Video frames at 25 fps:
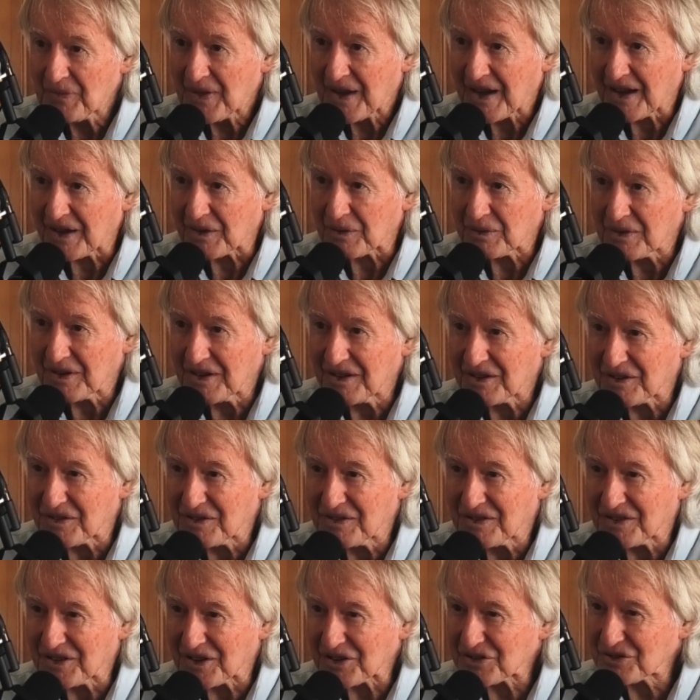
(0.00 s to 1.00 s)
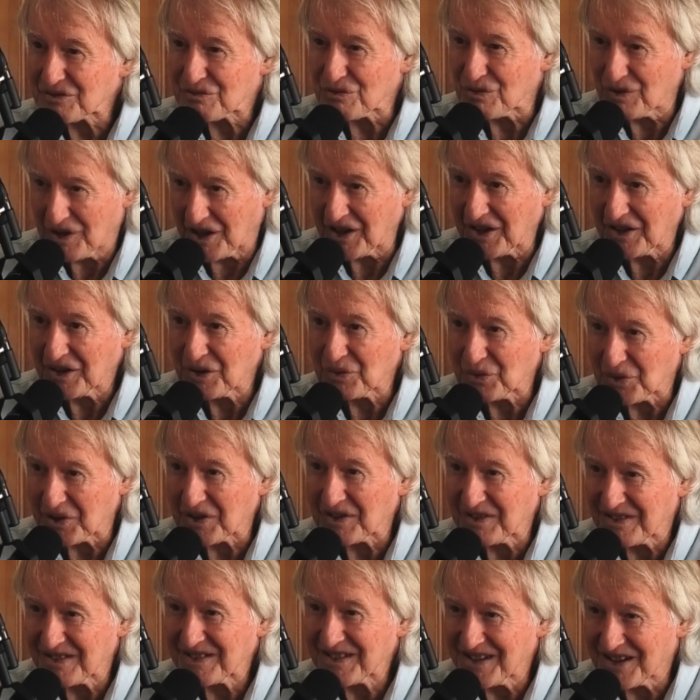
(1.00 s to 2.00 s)
It, it just really would
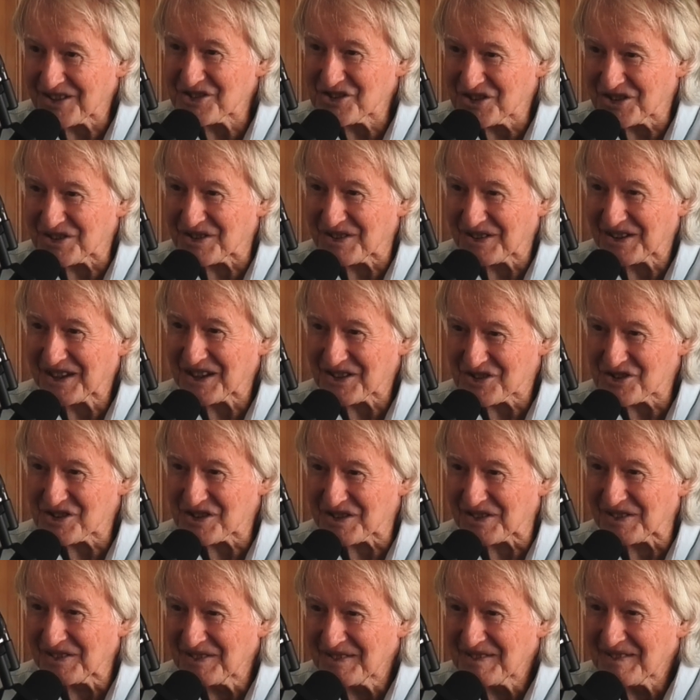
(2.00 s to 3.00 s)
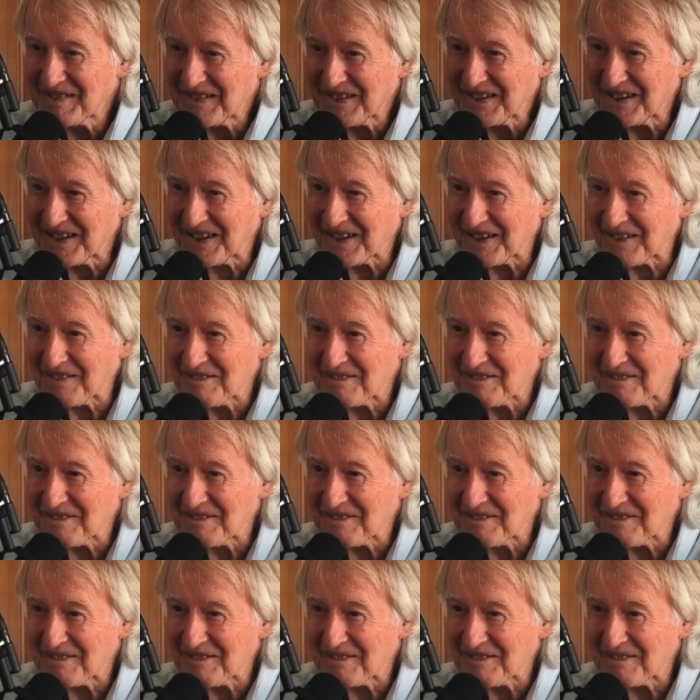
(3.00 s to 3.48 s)
get you, get you, yeah.